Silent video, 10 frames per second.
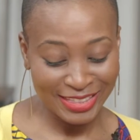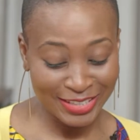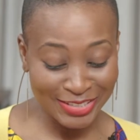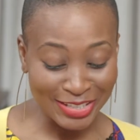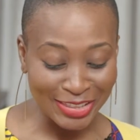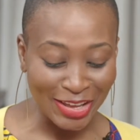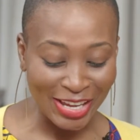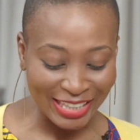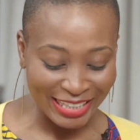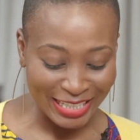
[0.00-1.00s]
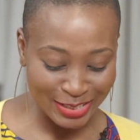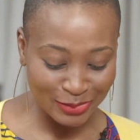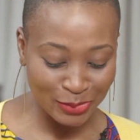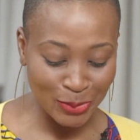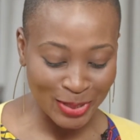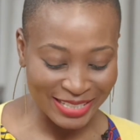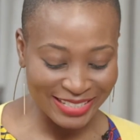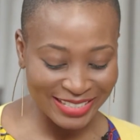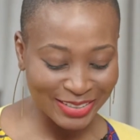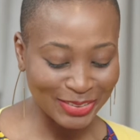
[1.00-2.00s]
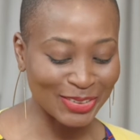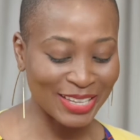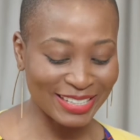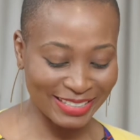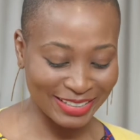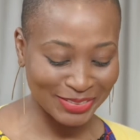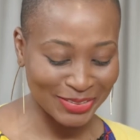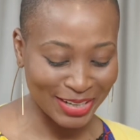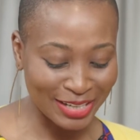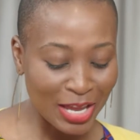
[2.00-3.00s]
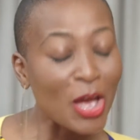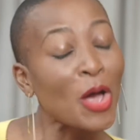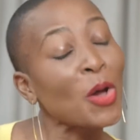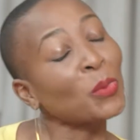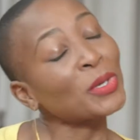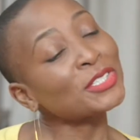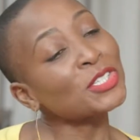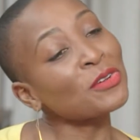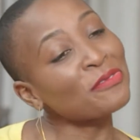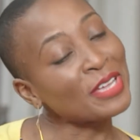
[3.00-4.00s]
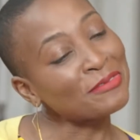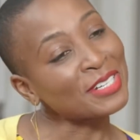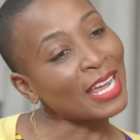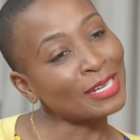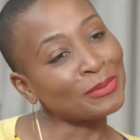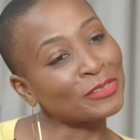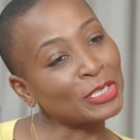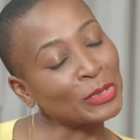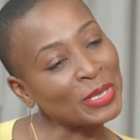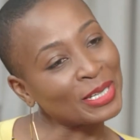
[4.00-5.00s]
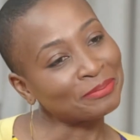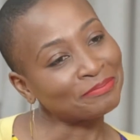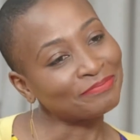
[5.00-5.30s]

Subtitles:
There's a lot less voids. Oh, that's a good one. What's your favorite item of clothing?